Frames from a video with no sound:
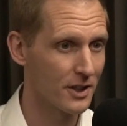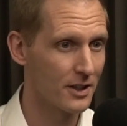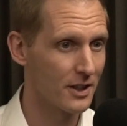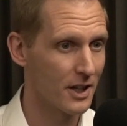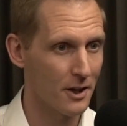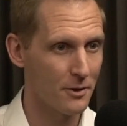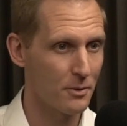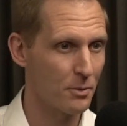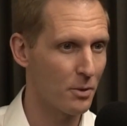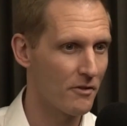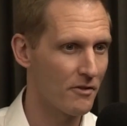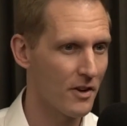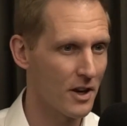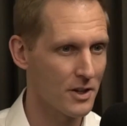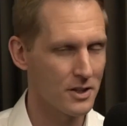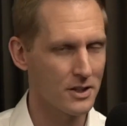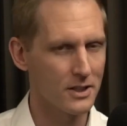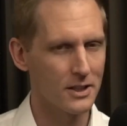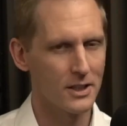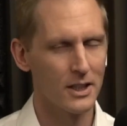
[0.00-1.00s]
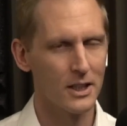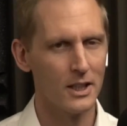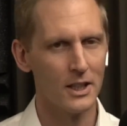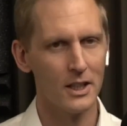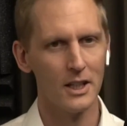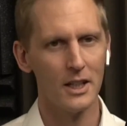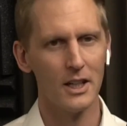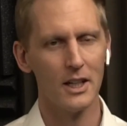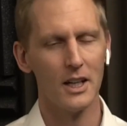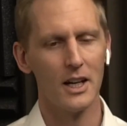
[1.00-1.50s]
in the other profession.
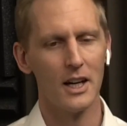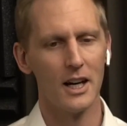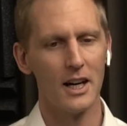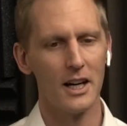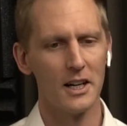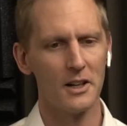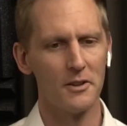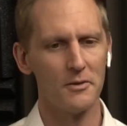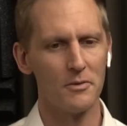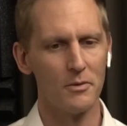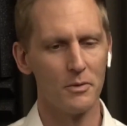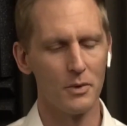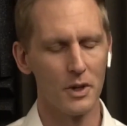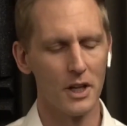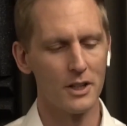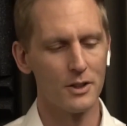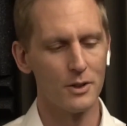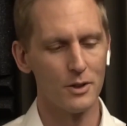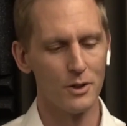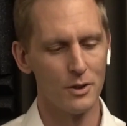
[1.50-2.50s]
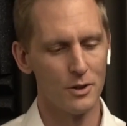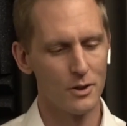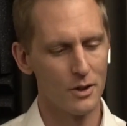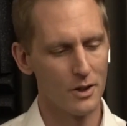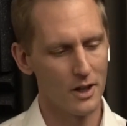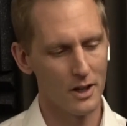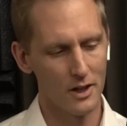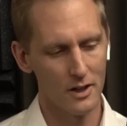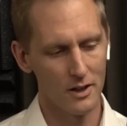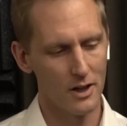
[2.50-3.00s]
But I
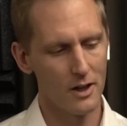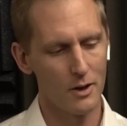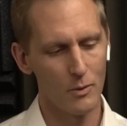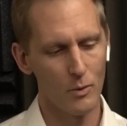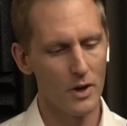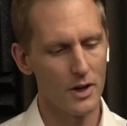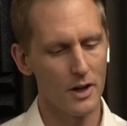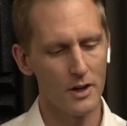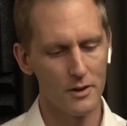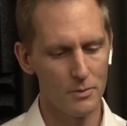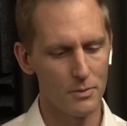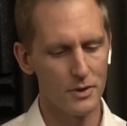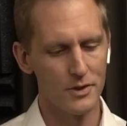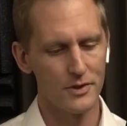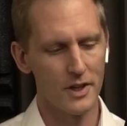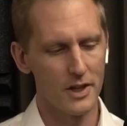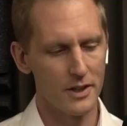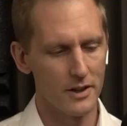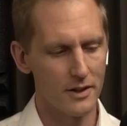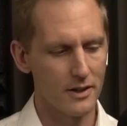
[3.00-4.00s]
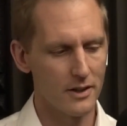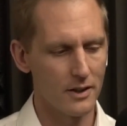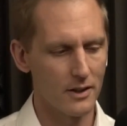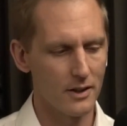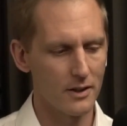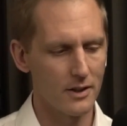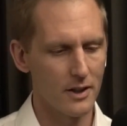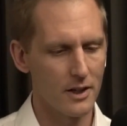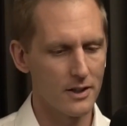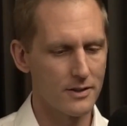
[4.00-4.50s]
100% think
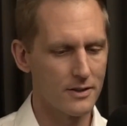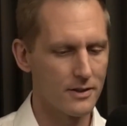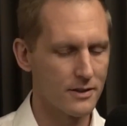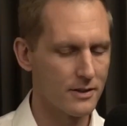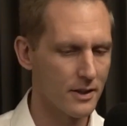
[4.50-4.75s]
that that's